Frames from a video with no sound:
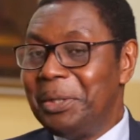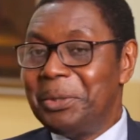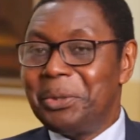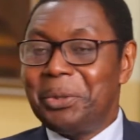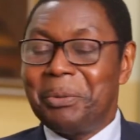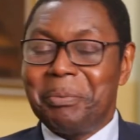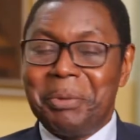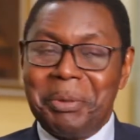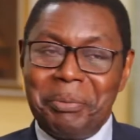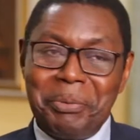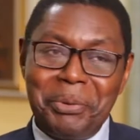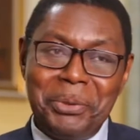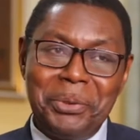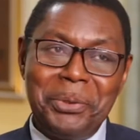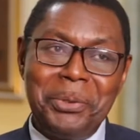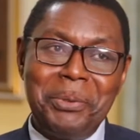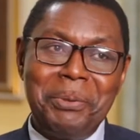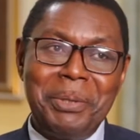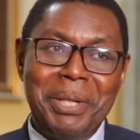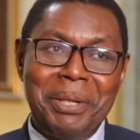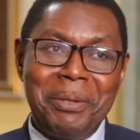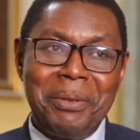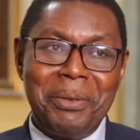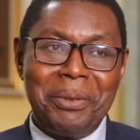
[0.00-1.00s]
So people who
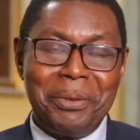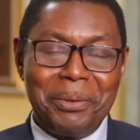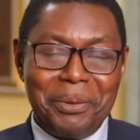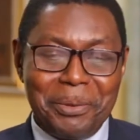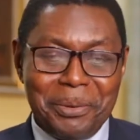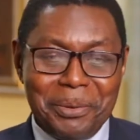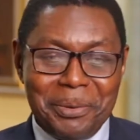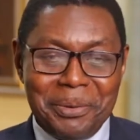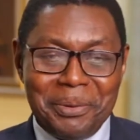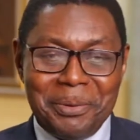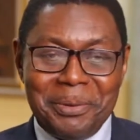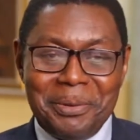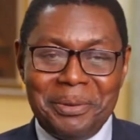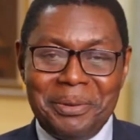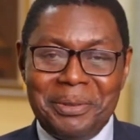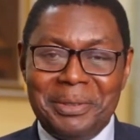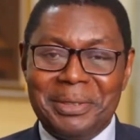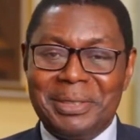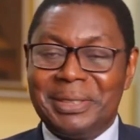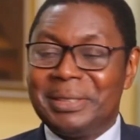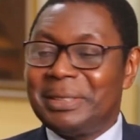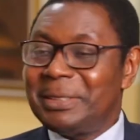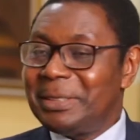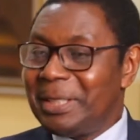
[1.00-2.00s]
went through
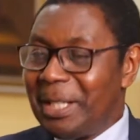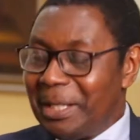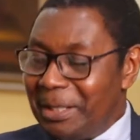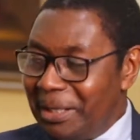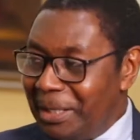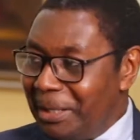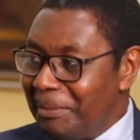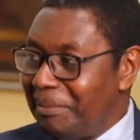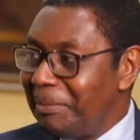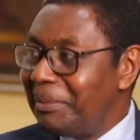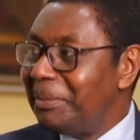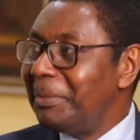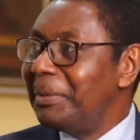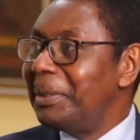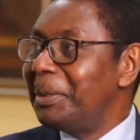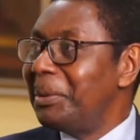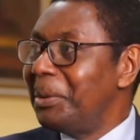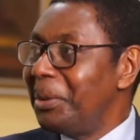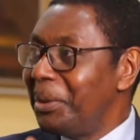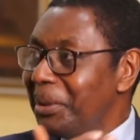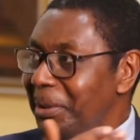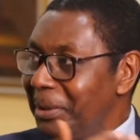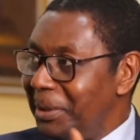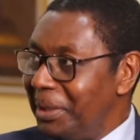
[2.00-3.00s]
Salem in
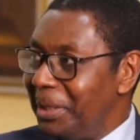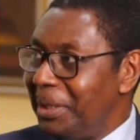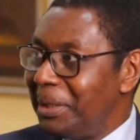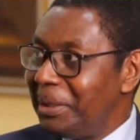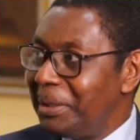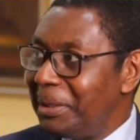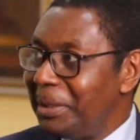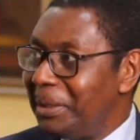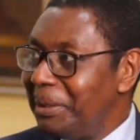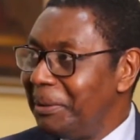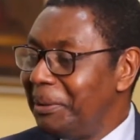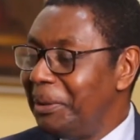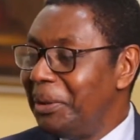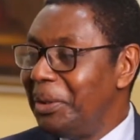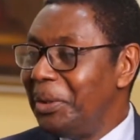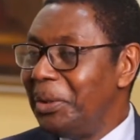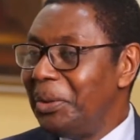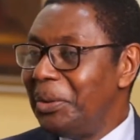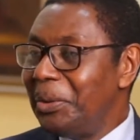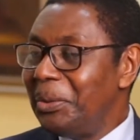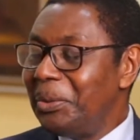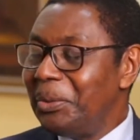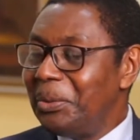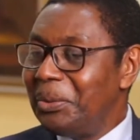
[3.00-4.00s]
those days
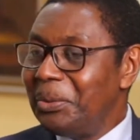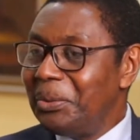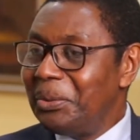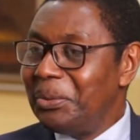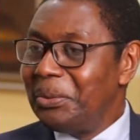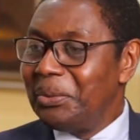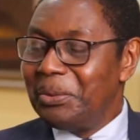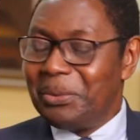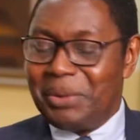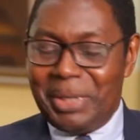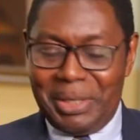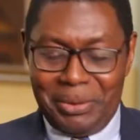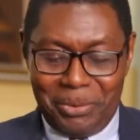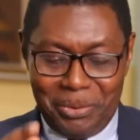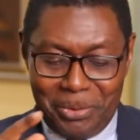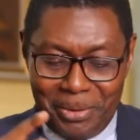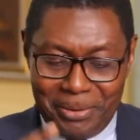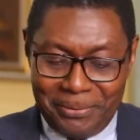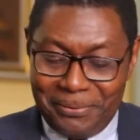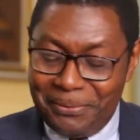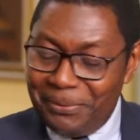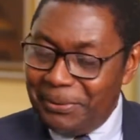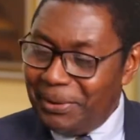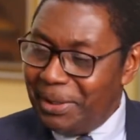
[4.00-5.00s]
were
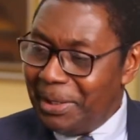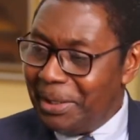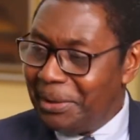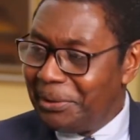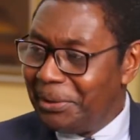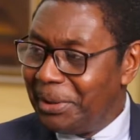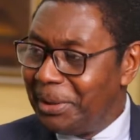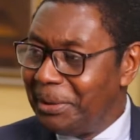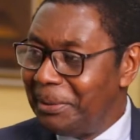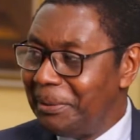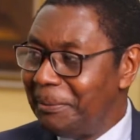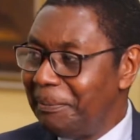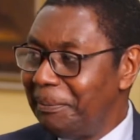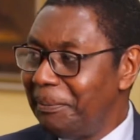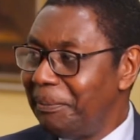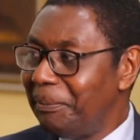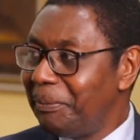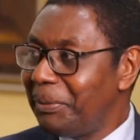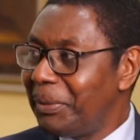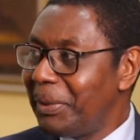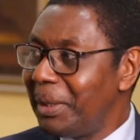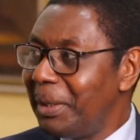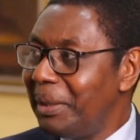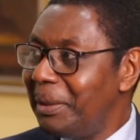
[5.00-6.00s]
God-fearing,
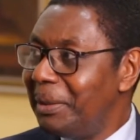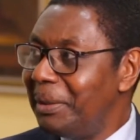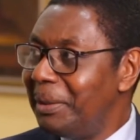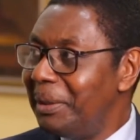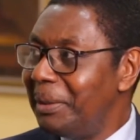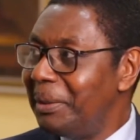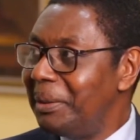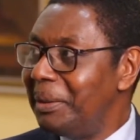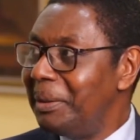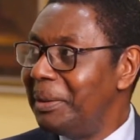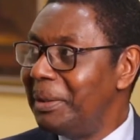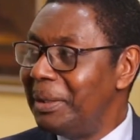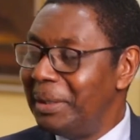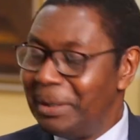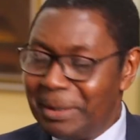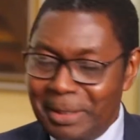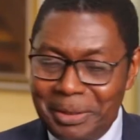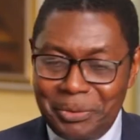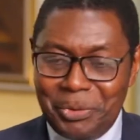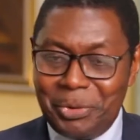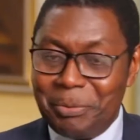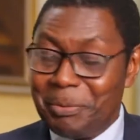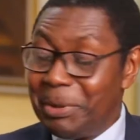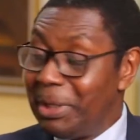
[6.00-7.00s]

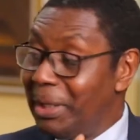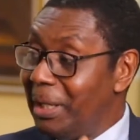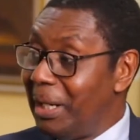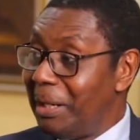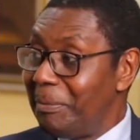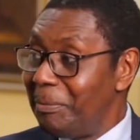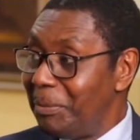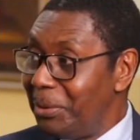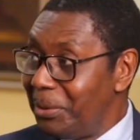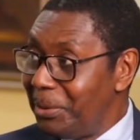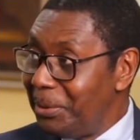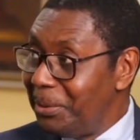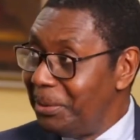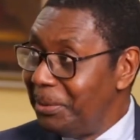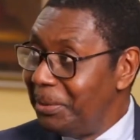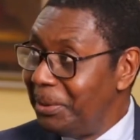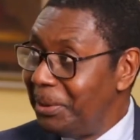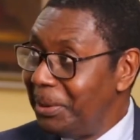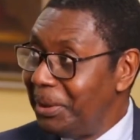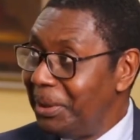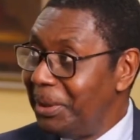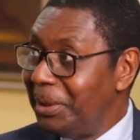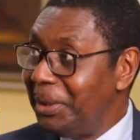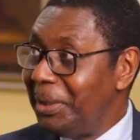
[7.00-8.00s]
needed to be humble,
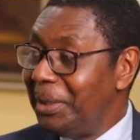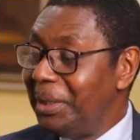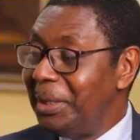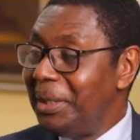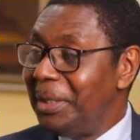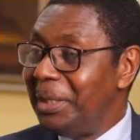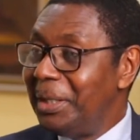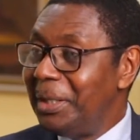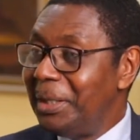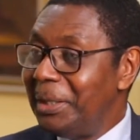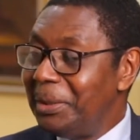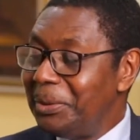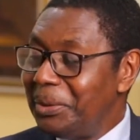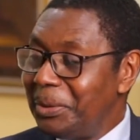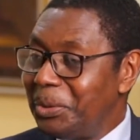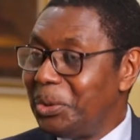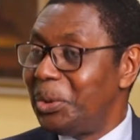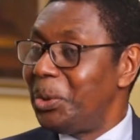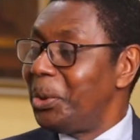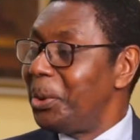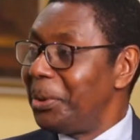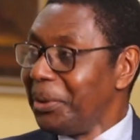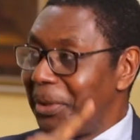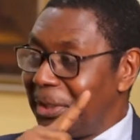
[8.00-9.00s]

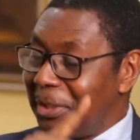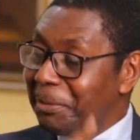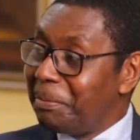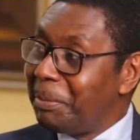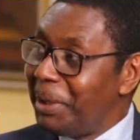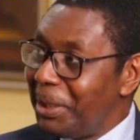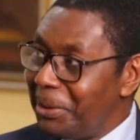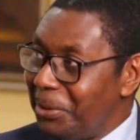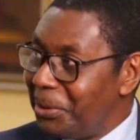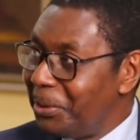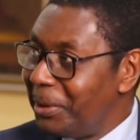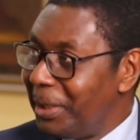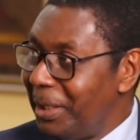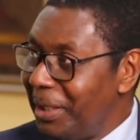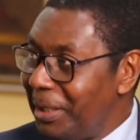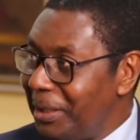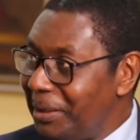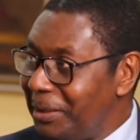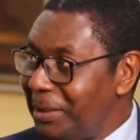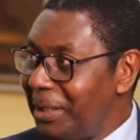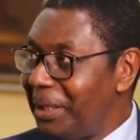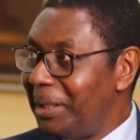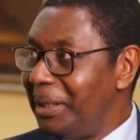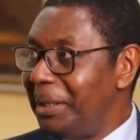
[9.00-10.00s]
show respect to the
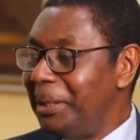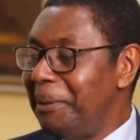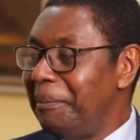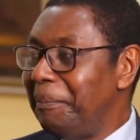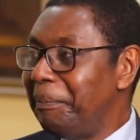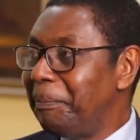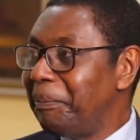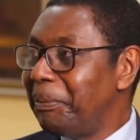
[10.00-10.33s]
elderly,